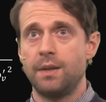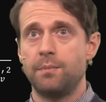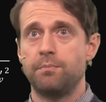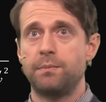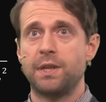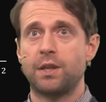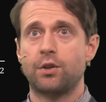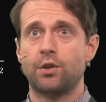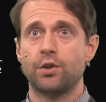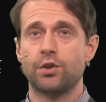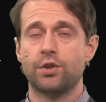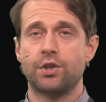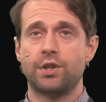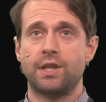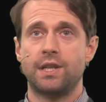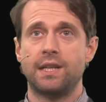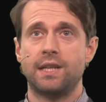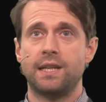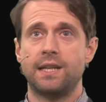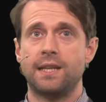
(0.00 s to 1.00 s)
because
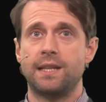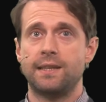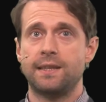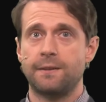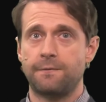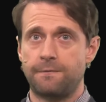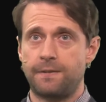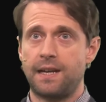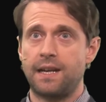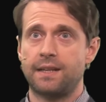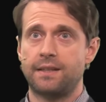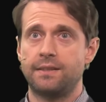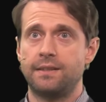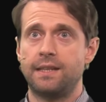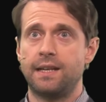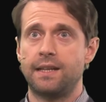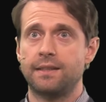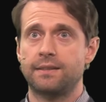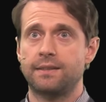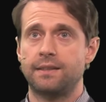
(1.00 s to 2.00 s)
the fact
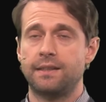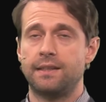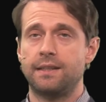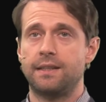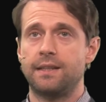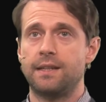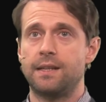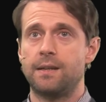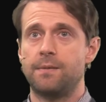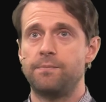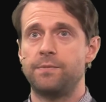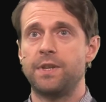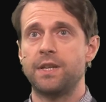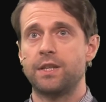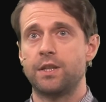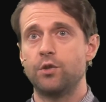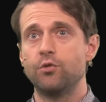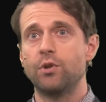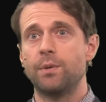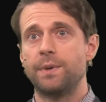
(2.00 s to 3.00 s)
that the
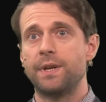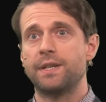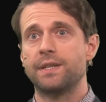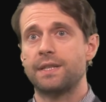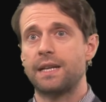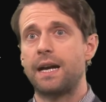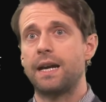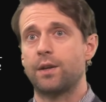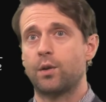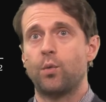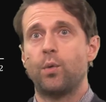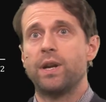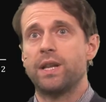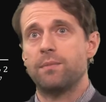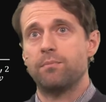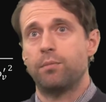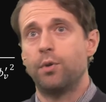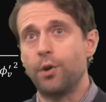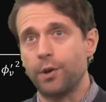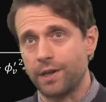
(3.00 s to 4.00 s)
Q events are quite
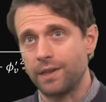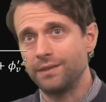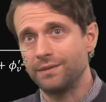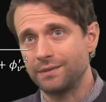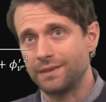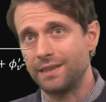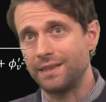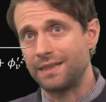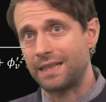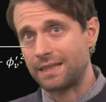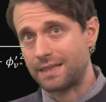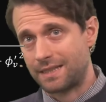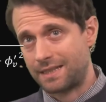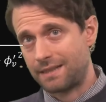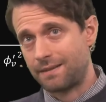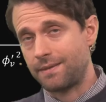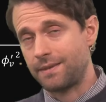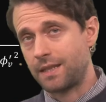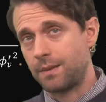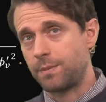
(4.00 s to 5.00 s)
important, that
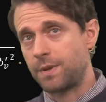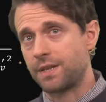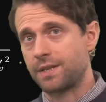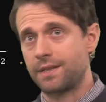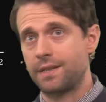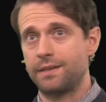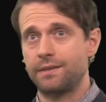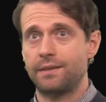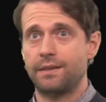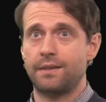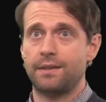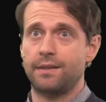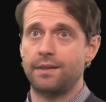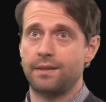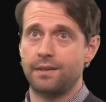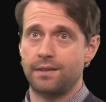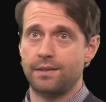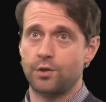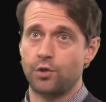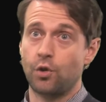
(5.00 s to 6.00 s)

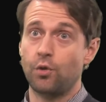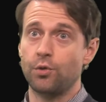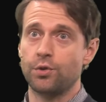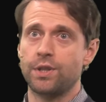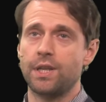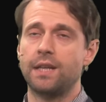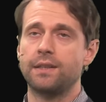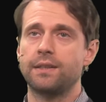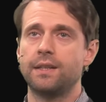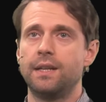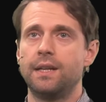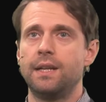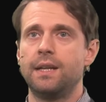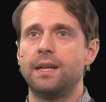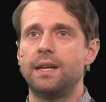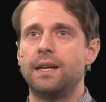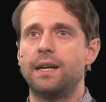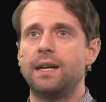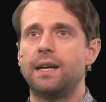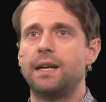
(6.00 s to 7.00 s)
70% shows that,
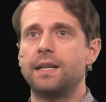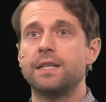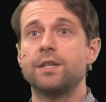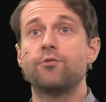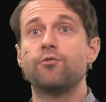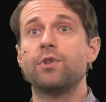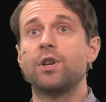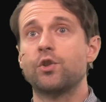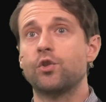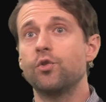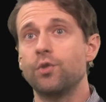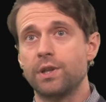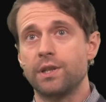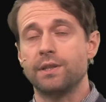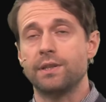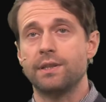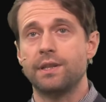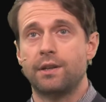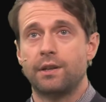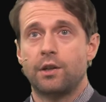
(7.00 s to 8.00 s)
is
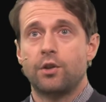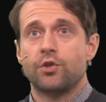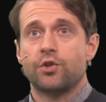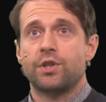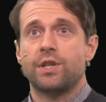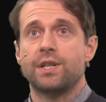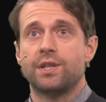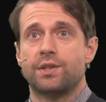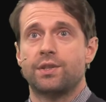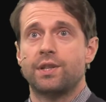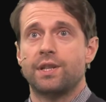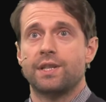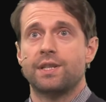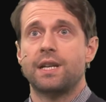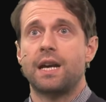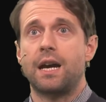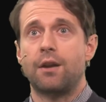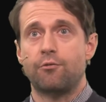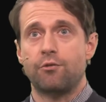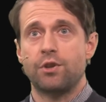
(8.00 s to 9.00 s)
reassuring. The Reynolds shear stress
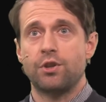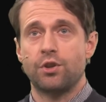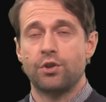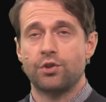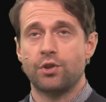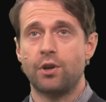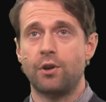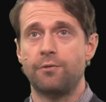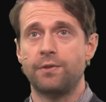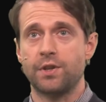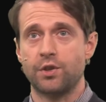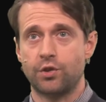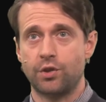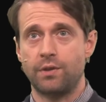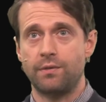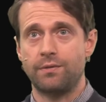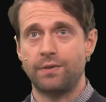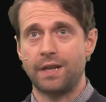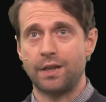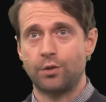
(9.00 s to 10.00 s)
are regions of
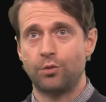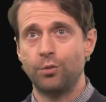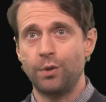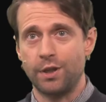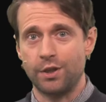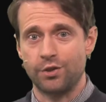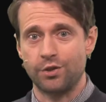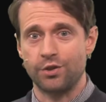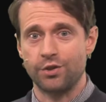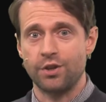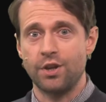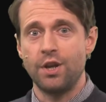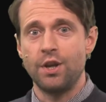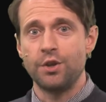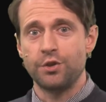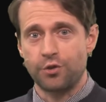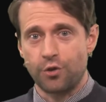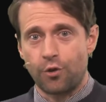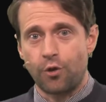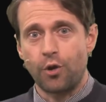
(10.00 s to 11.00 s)
strong fluctuations,
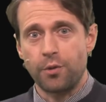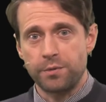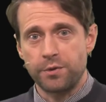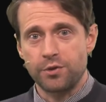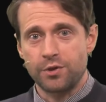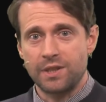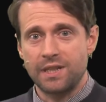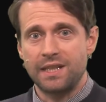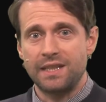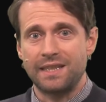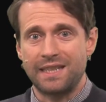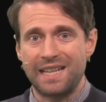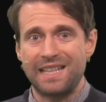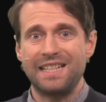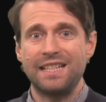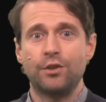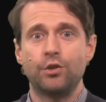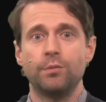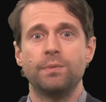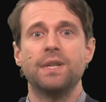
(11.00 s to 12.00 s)
so obviously they
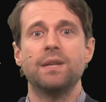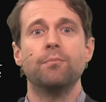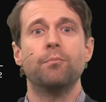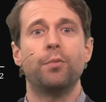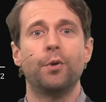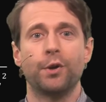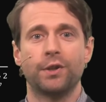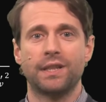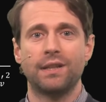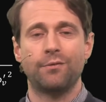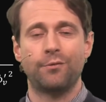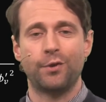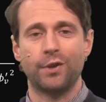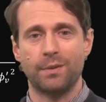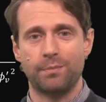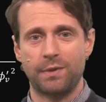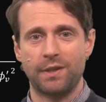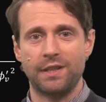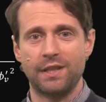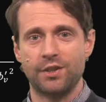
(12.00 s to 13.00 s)
need to be important for the
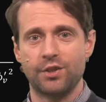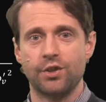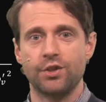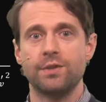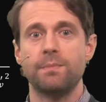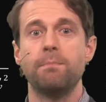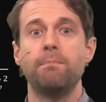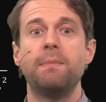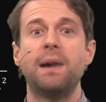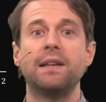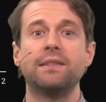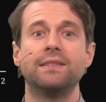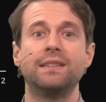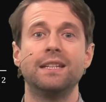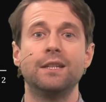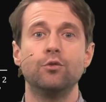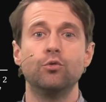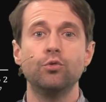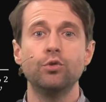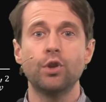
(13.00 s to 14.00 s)
predictions, but
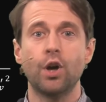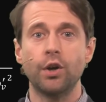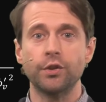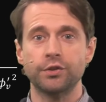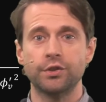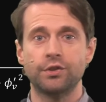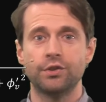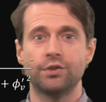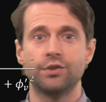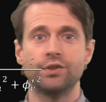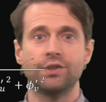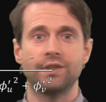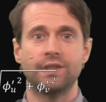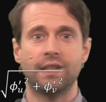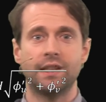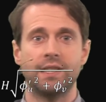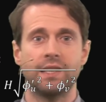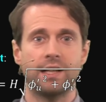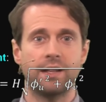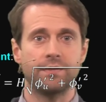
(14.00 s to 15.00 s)
they do not
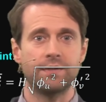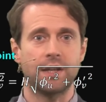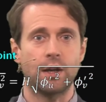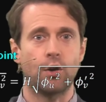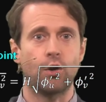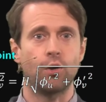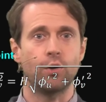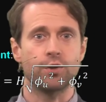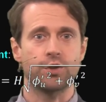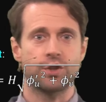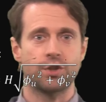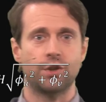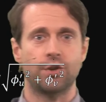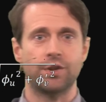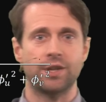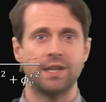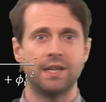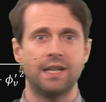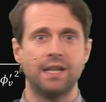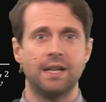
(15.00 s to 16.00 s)
tell the whole
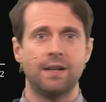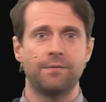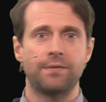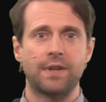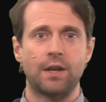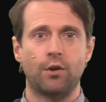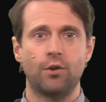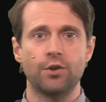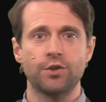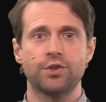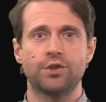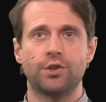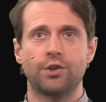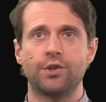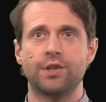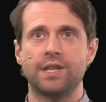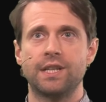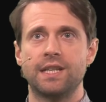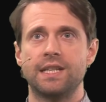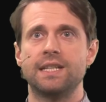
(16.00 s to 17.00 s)
story. The whole
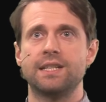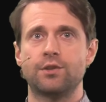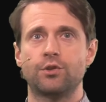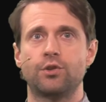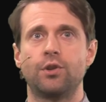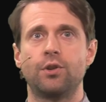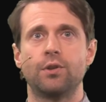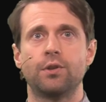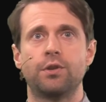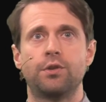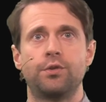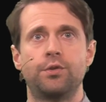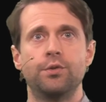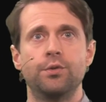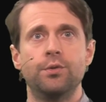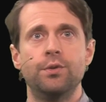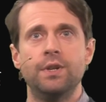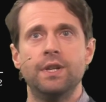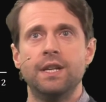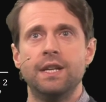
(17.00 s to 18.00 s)
story is told
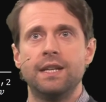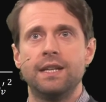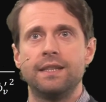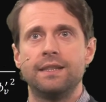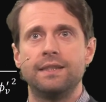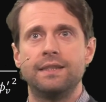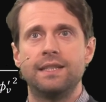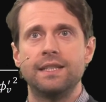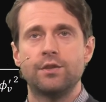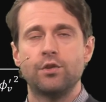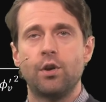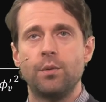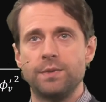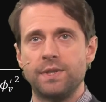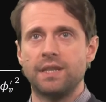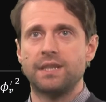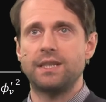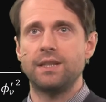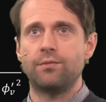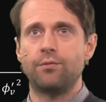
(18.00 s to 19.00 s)
through this
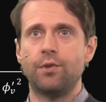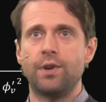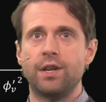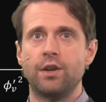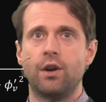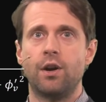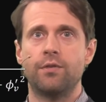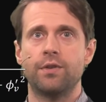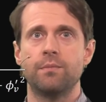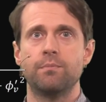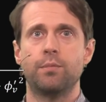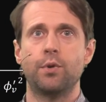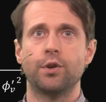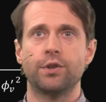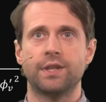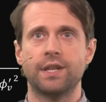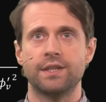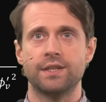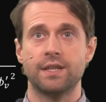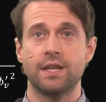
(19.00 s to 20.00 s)
objective way of
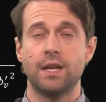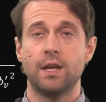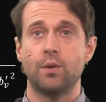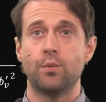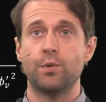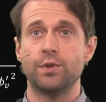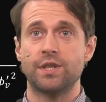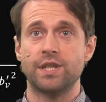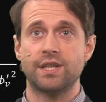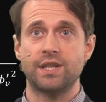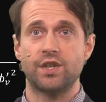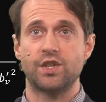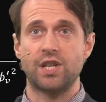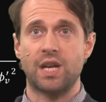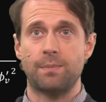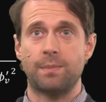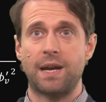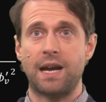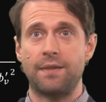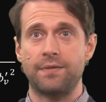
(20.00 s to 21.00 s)
importance, which is the
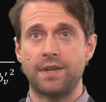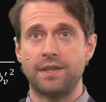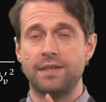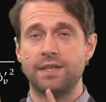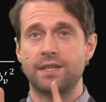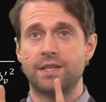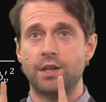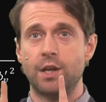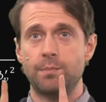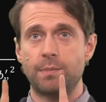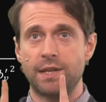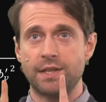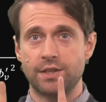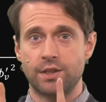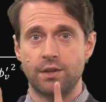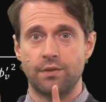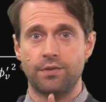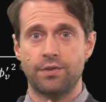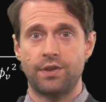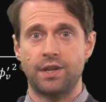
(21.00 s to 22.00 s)
SHAP. And that
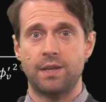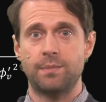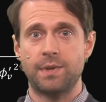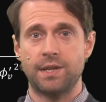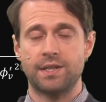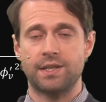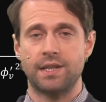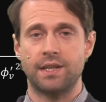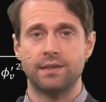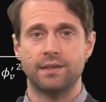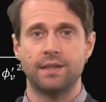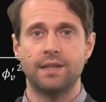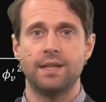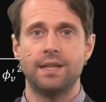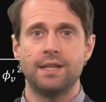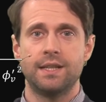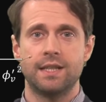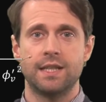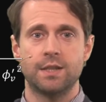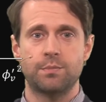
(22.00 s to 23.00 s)
discrepancy of 30%
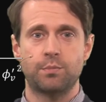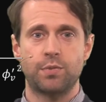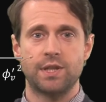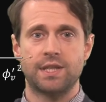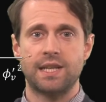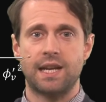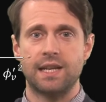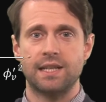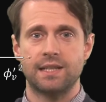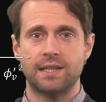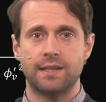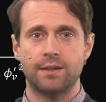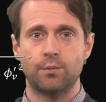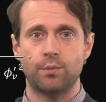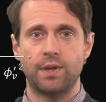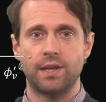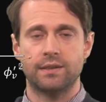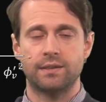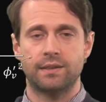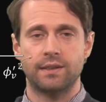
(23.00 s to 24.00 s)
is precisely
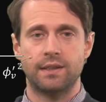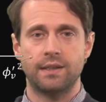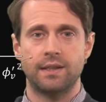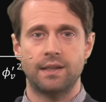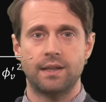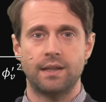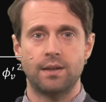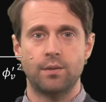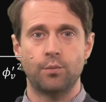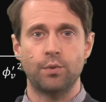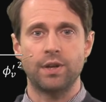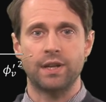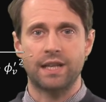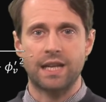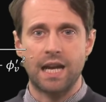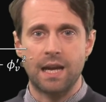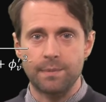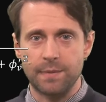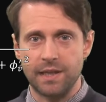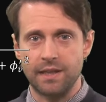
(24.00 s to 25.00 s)
what will
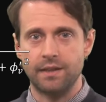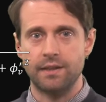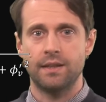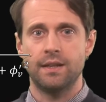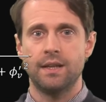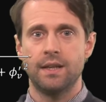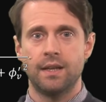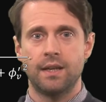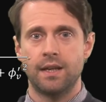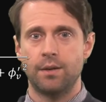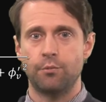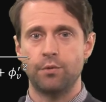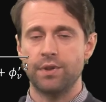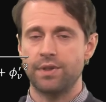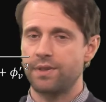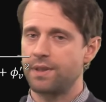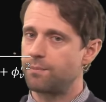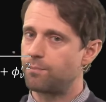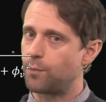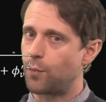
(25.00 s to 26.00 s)
come in
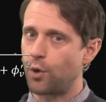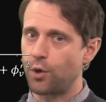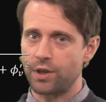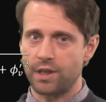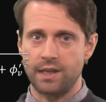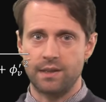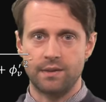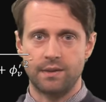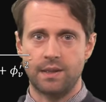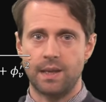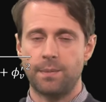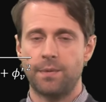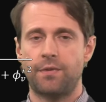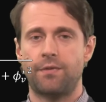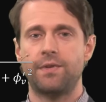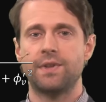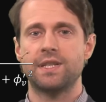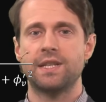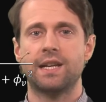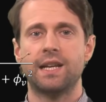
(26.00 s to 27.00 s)
with more in-depth
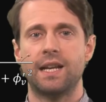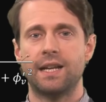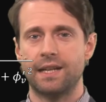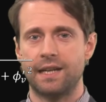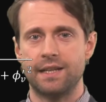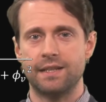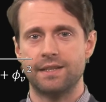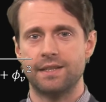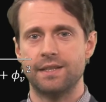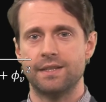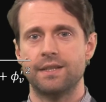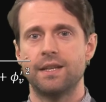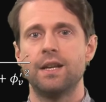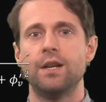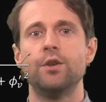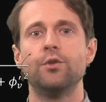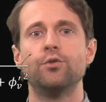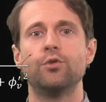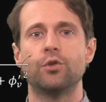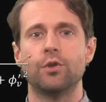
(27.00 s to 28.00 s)
physical analysis
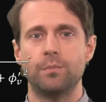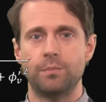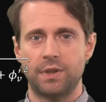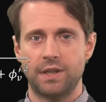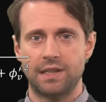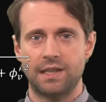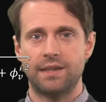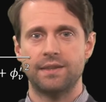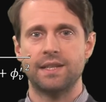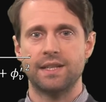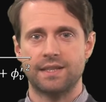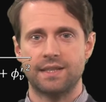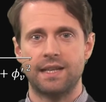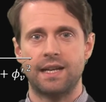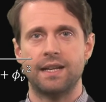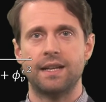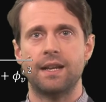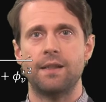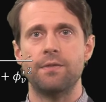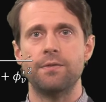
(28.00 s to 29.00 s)
to completely
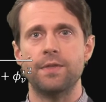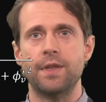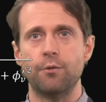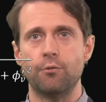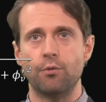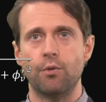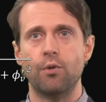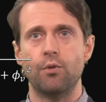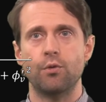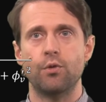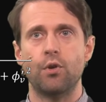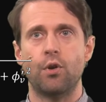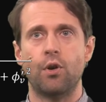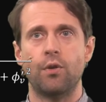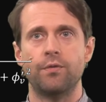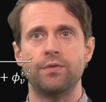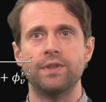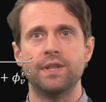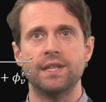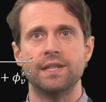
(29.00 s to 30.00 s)
understand the role
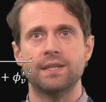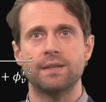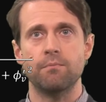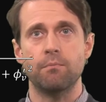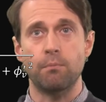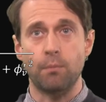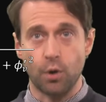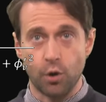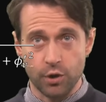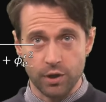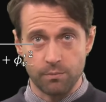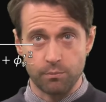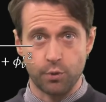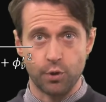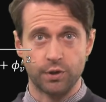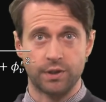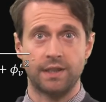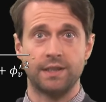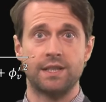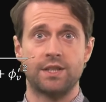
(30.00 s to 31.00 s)
of these more
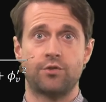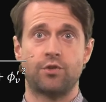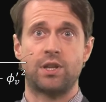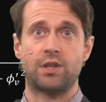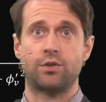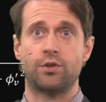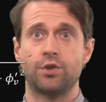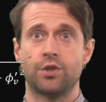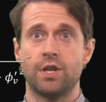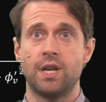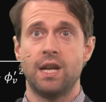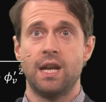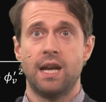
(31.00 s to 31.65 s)
important extractors.